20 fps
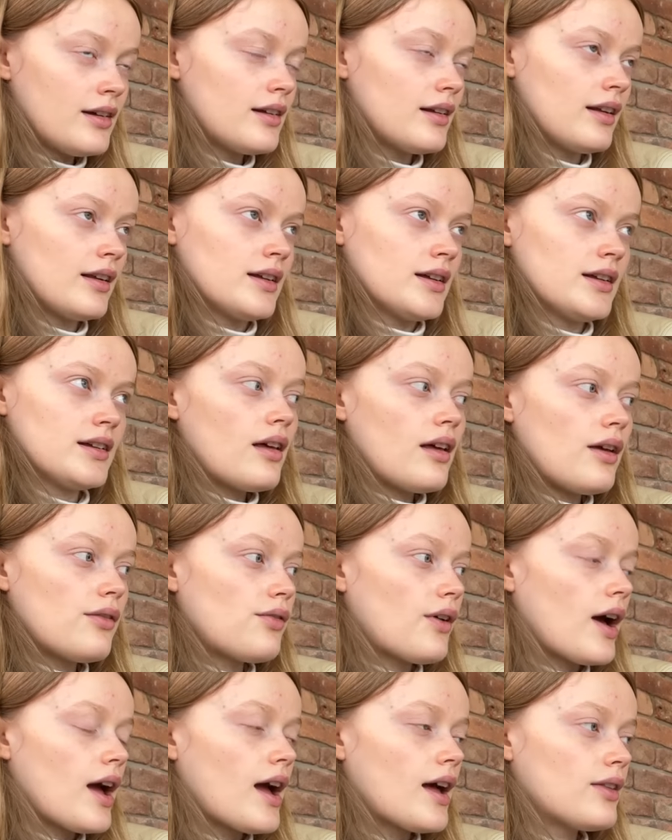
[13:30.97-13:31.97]
Like, if
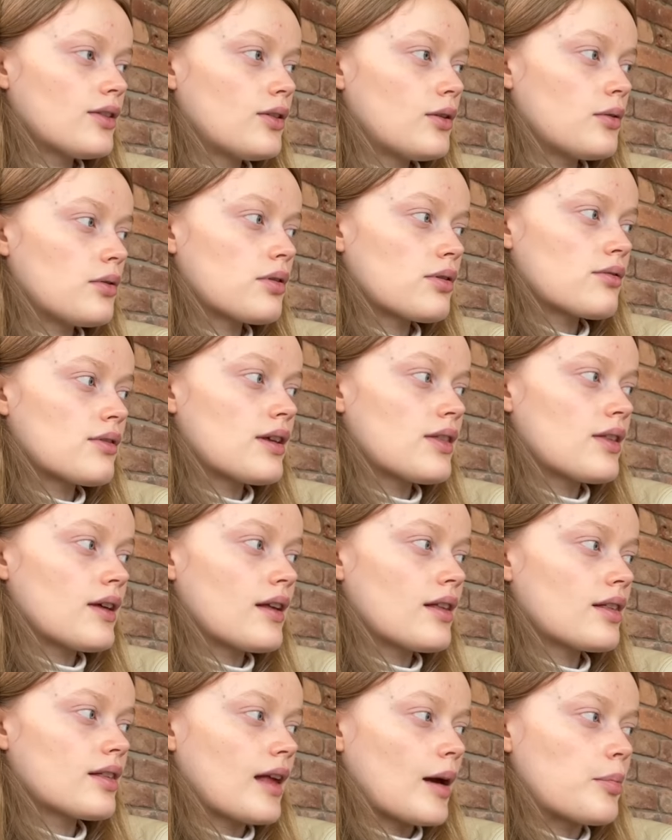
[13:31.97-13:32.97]
I had those three
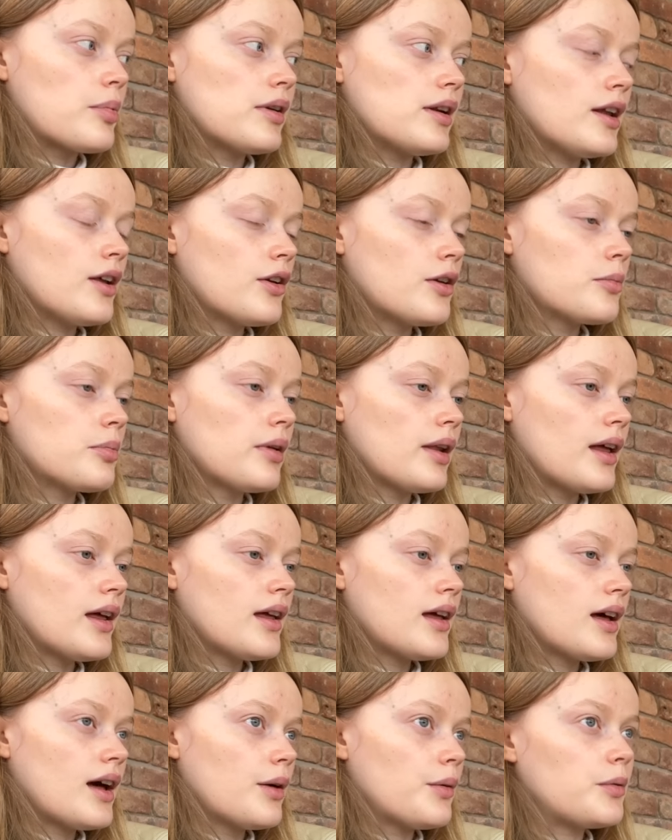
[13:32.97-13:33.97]
things separately on a
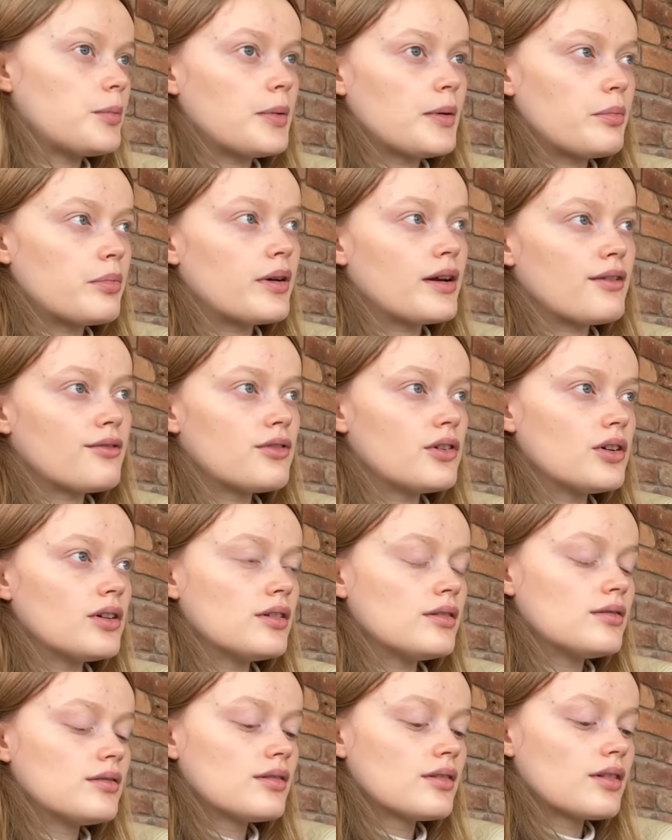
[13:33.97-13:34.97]
plate, I would be pretty full.
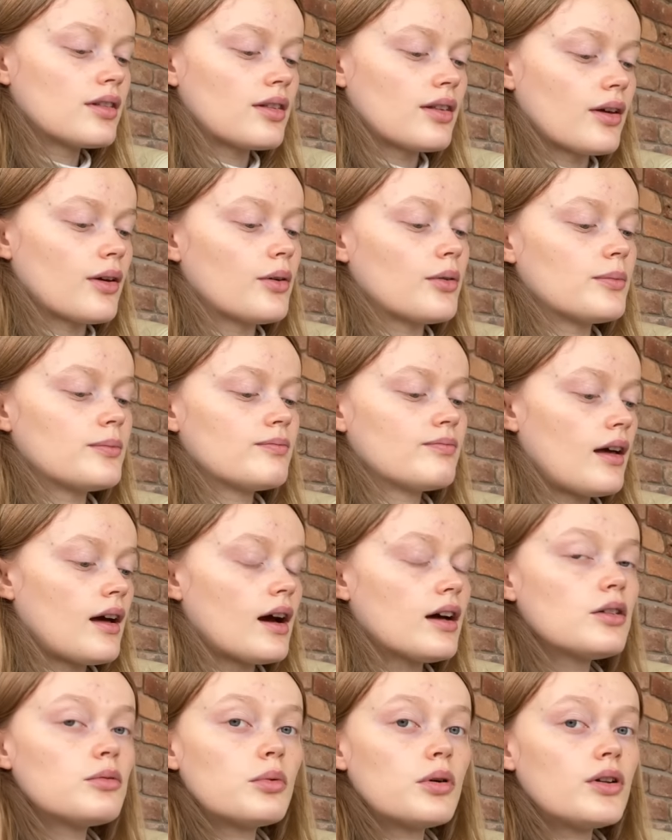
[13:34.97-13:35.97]
So,
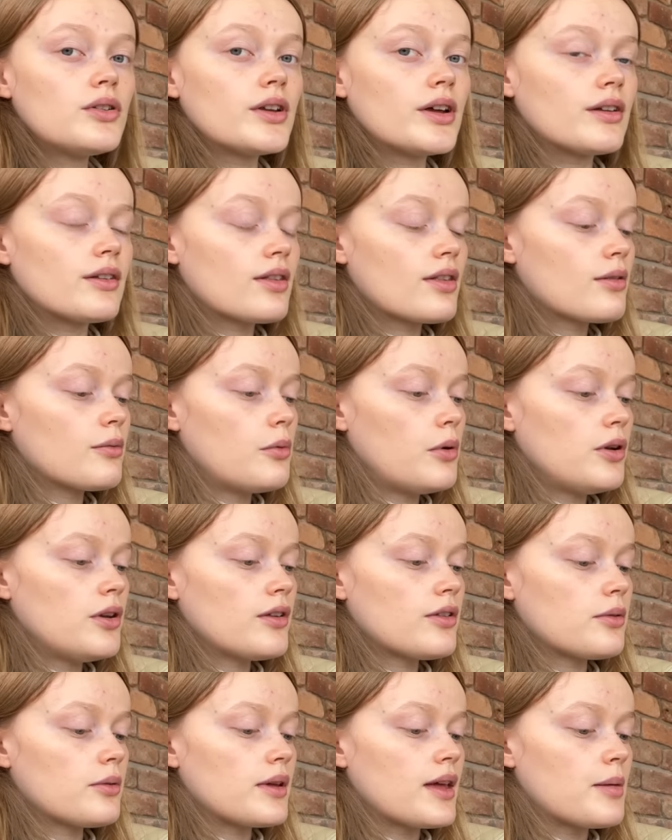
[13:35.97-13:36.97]
and walnuts.
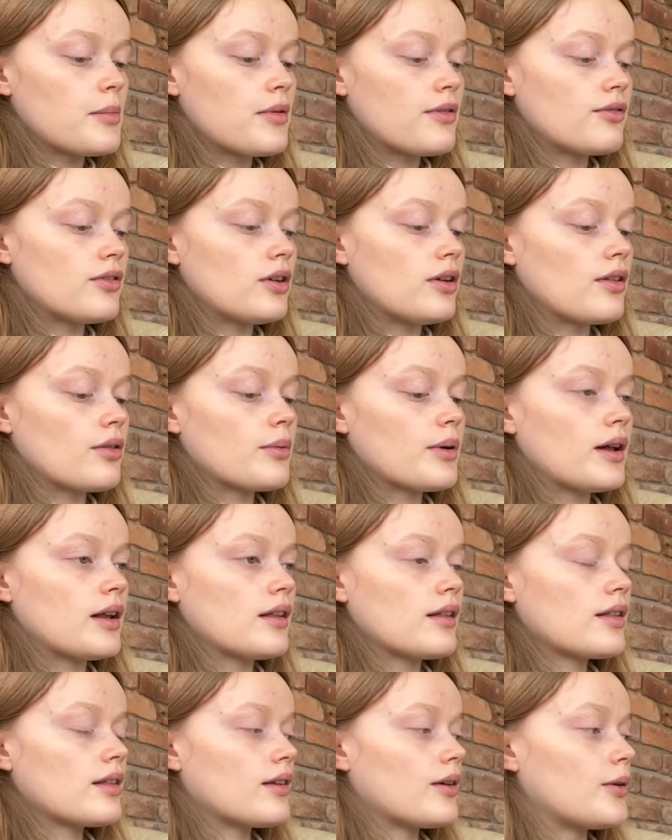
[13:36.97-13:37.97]
Walnuts will keep me full as well.
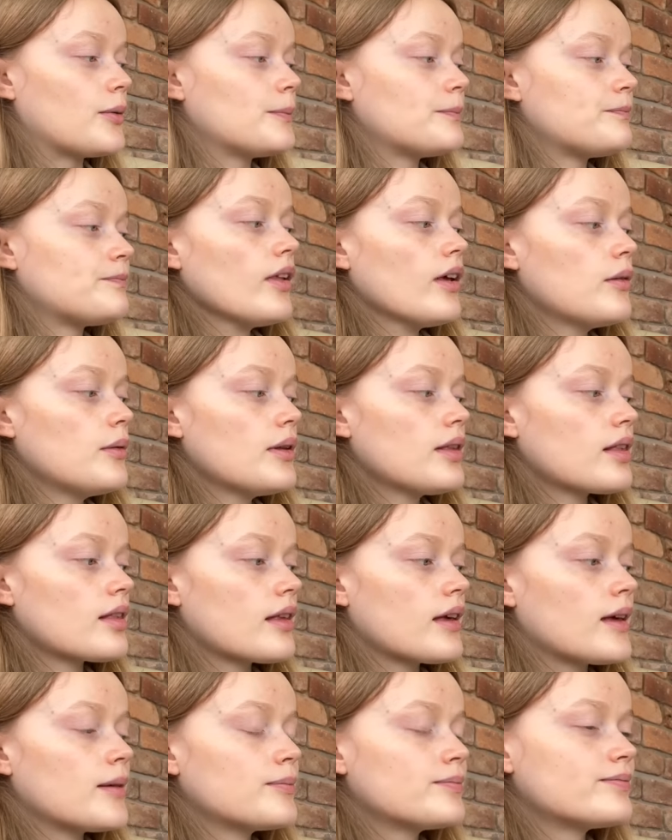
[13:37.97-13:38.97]
So we'll
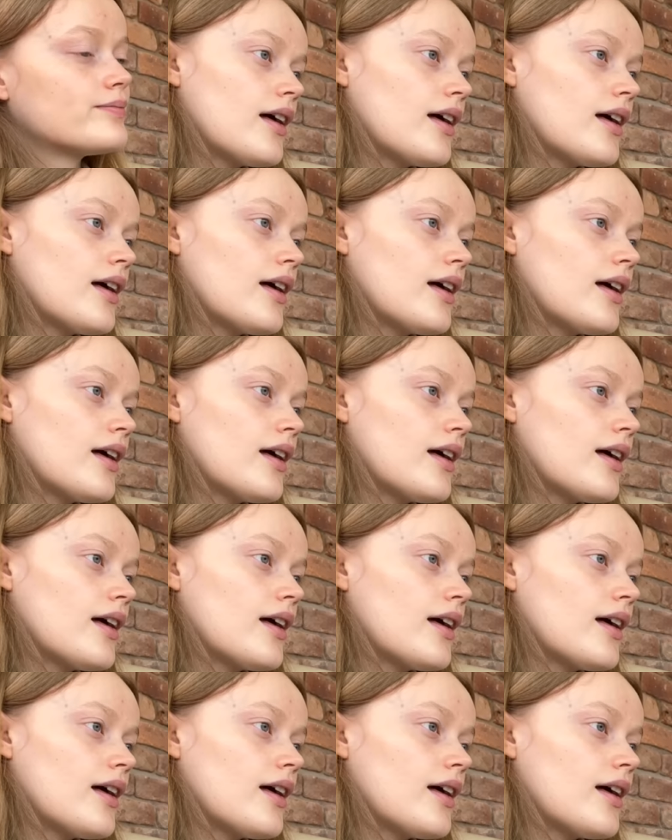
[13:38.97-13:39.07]
see.